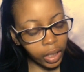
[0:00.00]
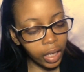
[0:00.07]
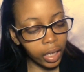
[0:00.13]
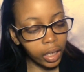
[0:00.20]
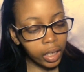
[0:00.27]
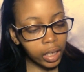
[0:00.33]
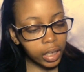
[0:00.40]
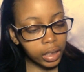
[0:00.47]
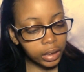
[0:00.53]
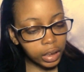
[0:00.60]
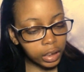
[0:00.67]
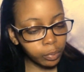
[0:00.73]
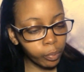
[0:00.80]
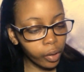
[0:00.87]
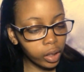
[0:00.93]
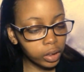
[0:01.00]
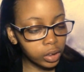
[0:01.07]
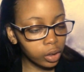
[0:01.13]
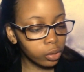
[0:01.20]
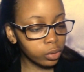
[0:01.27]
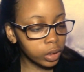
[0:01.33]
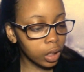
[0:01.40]
yeah, it says
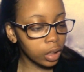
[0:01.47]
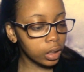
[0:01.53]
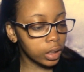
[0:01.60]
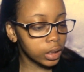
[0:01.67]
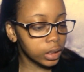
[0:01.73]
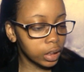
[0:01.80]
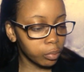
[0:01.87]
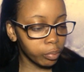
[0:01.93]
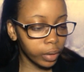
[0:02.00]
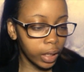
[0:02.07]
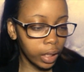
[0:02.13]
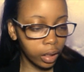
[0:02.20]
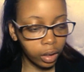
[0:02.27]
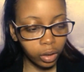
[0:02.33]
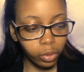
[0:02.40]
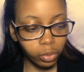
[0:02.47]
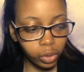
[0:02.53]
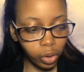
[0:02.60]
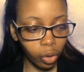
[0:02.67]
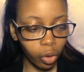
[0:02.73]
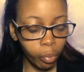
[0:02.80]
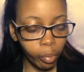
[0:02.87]
Parto's holistic plan includes
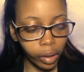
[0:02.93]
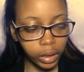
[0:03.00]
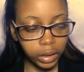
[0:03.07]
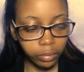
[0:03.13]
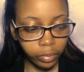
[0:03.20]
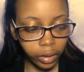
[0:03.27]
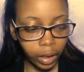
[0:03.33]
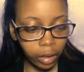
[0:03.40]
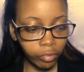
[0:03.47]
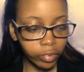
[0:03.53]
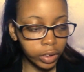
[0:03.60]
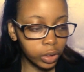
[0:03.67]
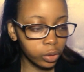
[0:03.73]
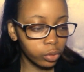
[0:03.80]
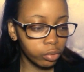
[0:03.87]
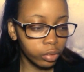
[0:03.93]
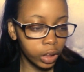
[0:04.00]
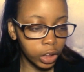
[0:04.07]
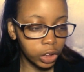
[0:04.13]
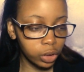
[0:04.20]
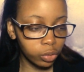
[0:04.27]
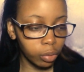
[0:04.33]
all parts of your life, physical,
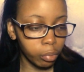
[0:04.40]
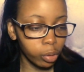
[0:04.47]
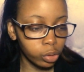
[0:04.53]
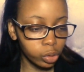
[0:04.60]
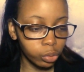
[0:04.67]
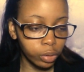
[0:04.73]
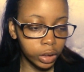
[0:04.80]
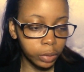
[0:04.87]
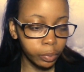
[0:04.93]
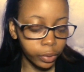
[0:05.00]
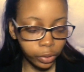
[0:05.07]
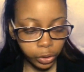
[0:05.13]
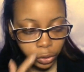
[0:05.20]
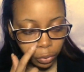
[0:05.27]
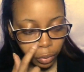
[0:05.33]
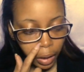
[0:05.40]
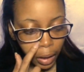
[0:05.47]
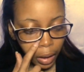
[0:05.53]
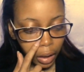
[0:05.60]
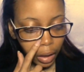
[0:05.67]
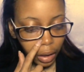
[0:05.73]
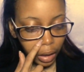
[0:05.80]
relational, emotional, and spiritual.
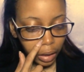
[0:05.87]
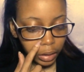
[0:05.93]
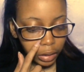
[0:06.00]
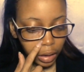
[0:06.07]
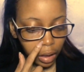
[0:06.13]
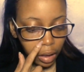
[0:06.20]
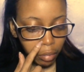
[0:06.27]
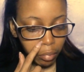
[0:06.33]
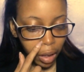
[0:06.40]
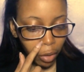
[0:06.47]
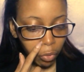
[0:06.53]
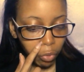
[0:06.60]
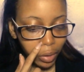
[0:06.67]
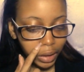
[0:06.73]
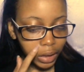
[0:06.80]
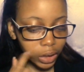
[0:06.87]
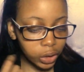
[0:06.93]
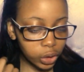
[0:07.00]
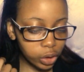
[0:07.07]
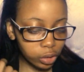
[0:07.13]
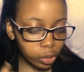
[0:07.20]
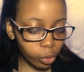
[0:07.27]
And I
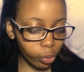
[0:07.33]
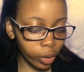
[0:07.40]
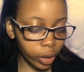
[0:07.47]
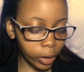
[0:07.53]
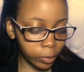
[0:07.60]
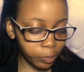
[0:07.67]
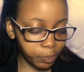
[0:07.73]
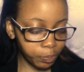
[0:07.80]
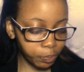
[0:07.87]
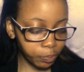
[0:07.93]
wasn't sure